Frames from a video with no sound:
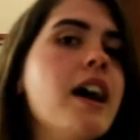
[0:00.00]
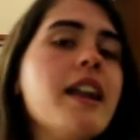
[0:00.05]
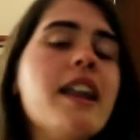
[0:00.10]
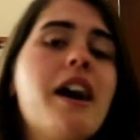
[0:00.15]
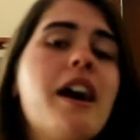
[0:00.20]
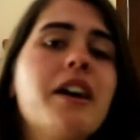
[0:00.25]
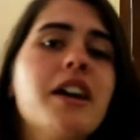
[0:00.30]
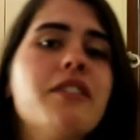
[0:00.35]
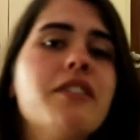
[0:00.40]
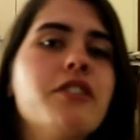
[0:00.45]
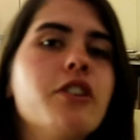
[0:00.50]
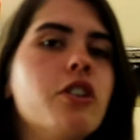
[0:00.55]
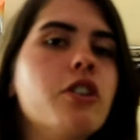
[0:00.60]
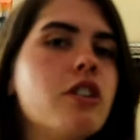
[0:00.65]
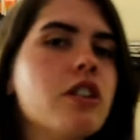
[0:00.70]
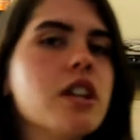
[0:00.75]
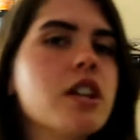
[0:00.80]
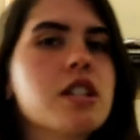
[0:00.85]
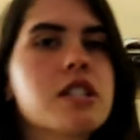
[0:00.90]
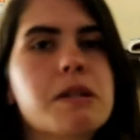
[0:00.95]
Now, if you're
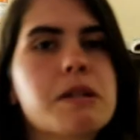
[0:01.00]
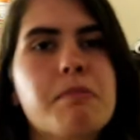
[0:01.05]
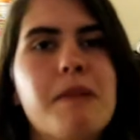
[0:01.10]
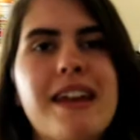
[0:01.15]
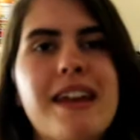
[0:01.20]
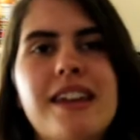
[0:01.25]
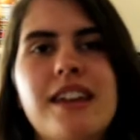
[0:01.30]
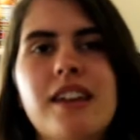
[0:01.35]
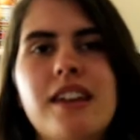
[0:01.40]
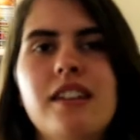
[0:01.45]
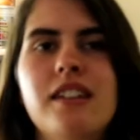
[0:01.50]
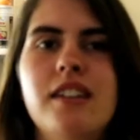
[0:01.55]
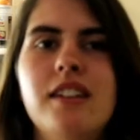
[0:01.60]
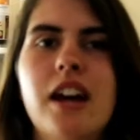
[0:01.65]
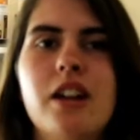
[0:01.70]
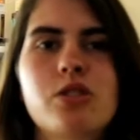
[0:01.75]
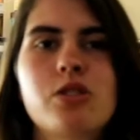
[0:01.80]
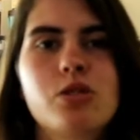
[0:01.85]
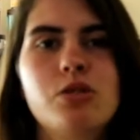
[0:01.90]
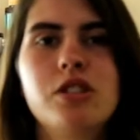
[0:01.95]
not into making
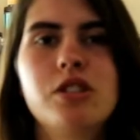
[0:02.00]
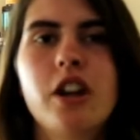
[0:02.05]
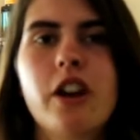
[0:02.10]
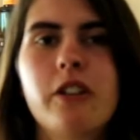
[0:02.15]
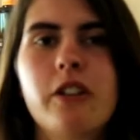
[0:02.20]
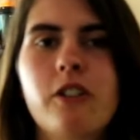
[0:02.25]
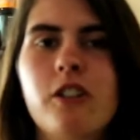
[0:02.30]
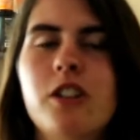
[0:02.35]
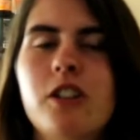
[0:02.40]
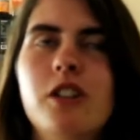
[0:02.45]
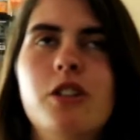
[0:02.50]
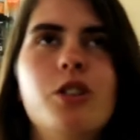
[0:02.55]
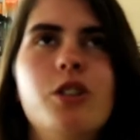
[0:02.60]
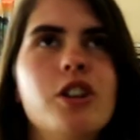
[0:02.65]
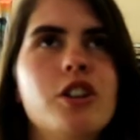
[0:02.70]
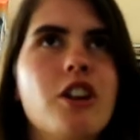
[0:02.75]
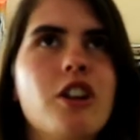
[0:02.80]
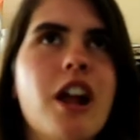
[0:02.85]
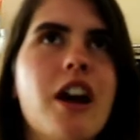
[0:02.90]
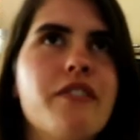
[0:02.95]
natural deodorant or
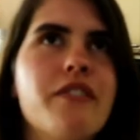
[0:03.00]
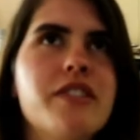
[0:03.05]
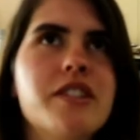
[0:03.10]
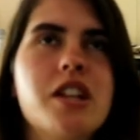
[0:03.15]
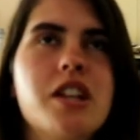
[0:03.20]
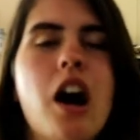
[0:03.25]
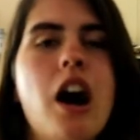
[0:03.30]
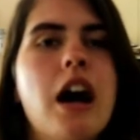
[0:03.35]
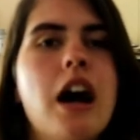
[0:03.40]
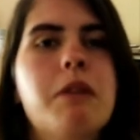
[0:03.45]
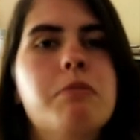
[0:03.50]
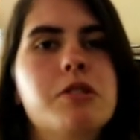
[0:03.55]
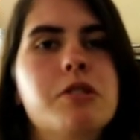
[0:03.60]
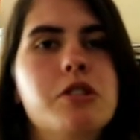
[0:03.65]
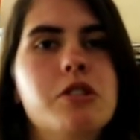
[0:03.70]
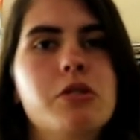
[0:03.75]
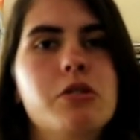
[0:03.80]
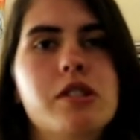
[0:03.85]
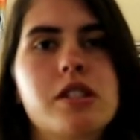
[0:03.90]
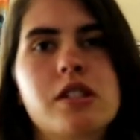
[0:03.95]
you don't have the time to
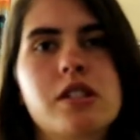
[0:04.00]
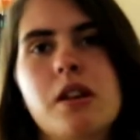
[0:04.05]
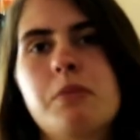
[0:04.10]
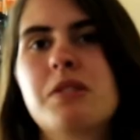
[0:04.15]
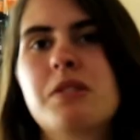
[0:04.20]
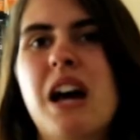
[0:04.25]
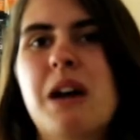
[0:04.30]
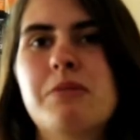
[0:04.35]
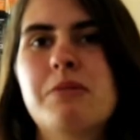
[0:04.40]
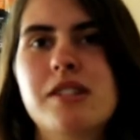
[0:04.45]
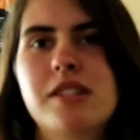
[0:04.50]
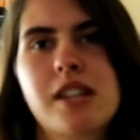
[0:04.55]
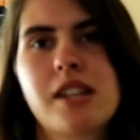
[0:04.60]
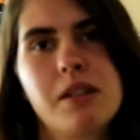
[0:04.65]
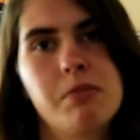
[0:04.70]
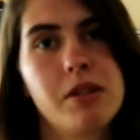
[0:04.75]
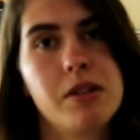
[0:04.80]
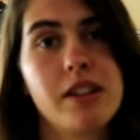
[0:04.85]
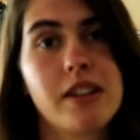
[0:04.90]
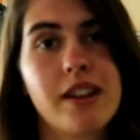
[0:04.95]
do it, sometimes this
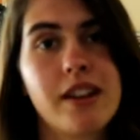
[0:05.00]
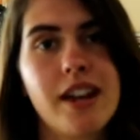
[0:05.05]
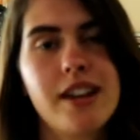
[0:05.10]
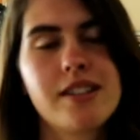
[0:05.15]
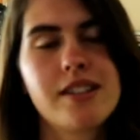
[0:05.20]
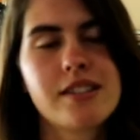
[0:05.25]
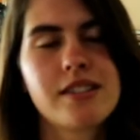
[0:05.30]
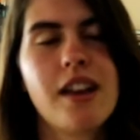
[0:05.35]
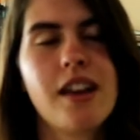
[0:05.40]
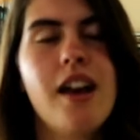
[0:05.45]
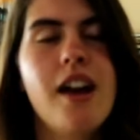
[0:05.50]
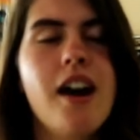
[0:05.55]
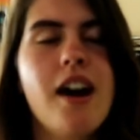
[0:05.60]
can be the case.